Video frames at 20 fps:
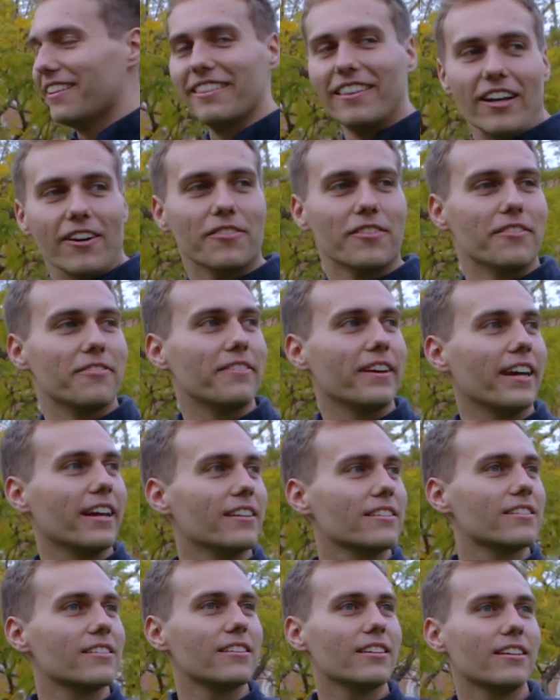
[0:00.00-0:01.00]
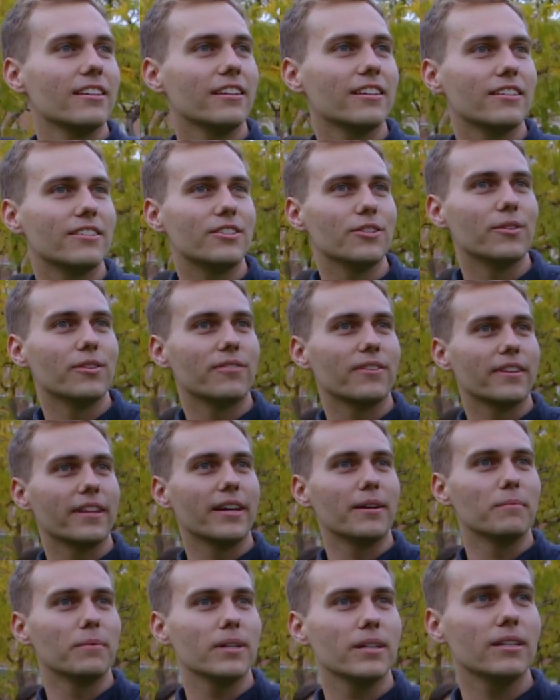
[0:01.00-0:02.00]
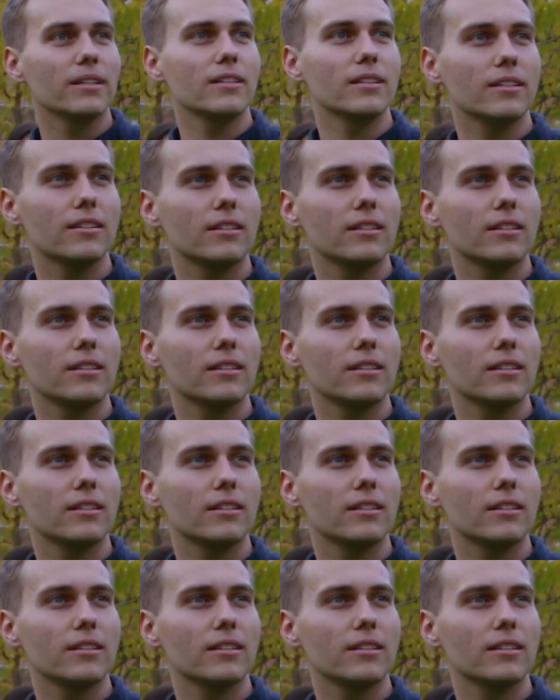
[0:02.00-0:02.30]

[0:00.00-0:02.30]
I love the fans. do it for them.